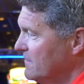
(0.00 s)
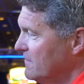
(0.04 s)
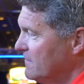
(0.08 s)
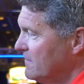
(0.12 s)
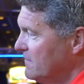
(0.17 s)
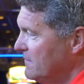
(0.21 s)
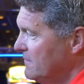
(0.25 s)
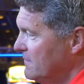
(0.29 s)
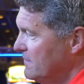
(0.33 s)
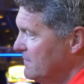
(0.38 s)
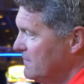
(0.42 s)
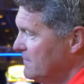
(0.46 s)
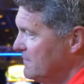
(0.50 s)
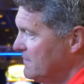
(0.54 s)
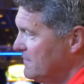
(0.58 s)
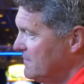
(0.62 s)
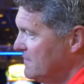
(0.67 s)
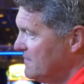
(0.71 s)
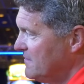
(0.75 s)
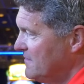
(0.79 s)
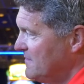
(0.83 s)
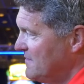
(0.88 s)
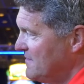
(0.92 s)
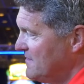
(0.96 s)

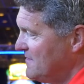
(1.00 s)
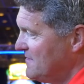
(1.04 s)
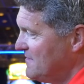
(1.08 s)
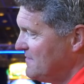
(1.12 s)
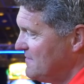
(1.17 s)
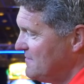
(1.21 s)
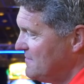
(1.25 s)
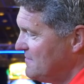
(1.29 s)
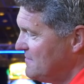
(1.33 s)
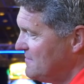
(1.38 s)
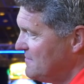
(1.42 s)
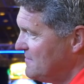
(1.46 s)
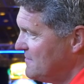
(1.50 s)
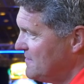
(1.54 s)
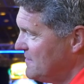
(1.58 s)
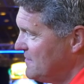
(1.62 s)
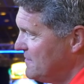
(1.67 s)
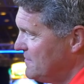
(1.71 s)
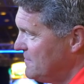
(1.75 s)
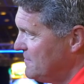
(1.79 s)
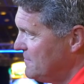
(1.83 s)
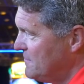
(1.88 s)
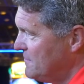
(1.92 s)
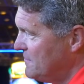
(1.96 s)

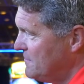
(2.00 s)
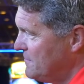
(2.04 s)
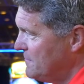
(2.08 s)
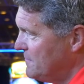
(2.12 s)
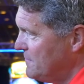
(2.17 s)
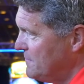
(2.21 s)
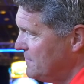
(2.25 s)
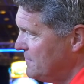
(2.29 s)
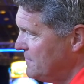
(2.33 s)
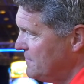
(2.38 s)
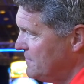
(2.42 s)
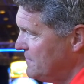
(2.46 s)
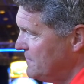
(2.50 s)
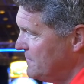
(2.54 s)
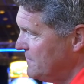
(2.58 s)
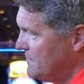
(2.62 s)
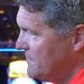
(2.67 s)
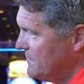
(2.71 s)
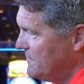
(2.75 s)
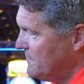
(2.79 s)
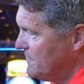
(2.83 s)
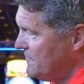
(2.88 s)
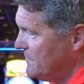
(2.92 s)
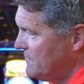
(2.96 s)

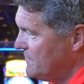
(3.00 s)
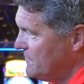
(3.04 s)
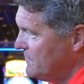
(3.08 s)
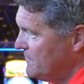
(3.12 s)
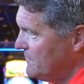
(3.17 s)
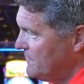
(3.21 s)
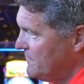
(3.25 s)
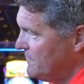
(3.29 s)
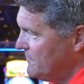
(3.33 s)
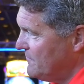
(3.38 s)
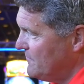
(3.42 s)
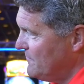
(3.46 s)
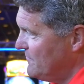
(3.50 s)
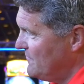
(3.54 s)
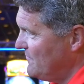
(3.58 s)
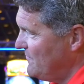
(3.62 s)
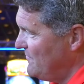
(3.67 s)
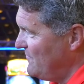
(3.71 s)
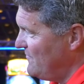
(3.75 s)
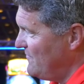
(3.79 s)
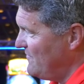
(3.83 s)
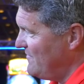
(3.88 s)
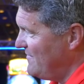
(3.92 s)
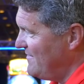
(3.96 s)

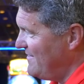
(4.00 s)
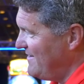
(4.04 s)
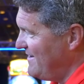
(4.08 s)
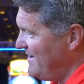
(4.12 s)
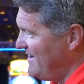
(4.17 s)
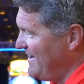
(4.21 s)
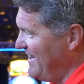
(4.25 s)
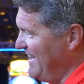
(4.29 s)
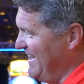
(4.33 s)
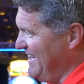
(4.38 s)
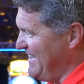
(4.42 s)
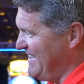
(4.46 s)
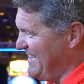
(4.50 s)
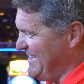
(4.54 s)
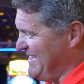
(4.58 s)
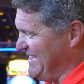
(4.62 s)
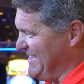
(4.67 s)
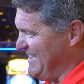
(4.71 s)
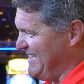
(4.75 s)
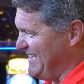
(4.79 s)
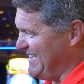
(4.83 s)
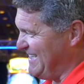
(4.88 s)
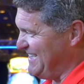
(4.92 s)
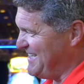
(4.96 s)
[no speech]